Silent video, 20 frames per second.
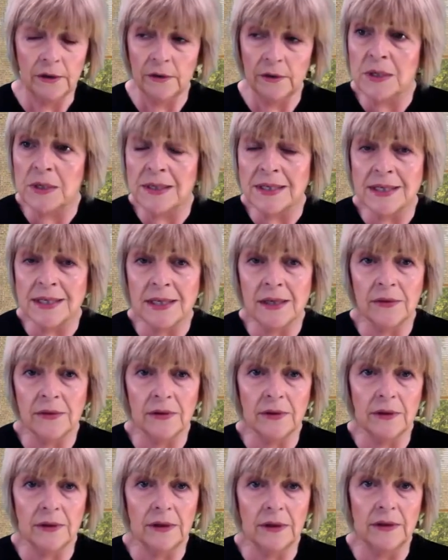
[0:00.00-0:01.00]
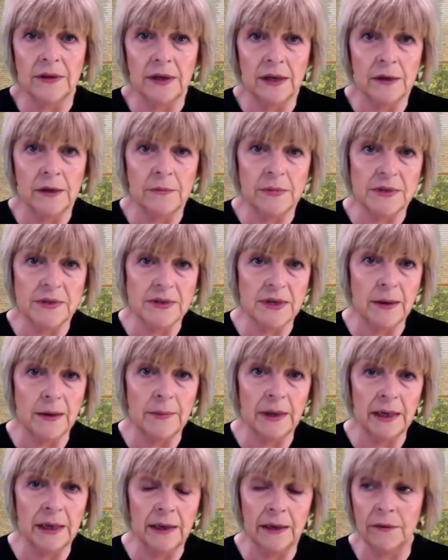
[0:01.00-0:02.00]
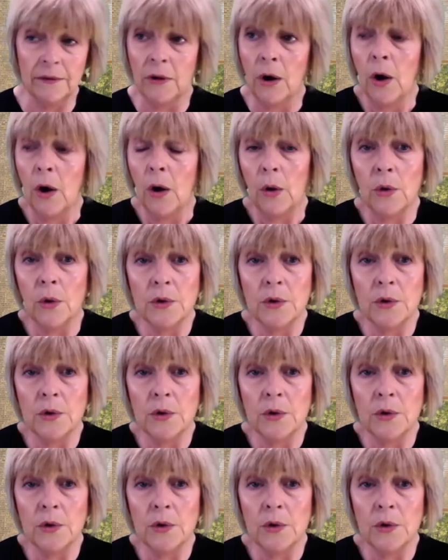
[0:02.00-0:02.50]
If you can see that the enemy's coming in,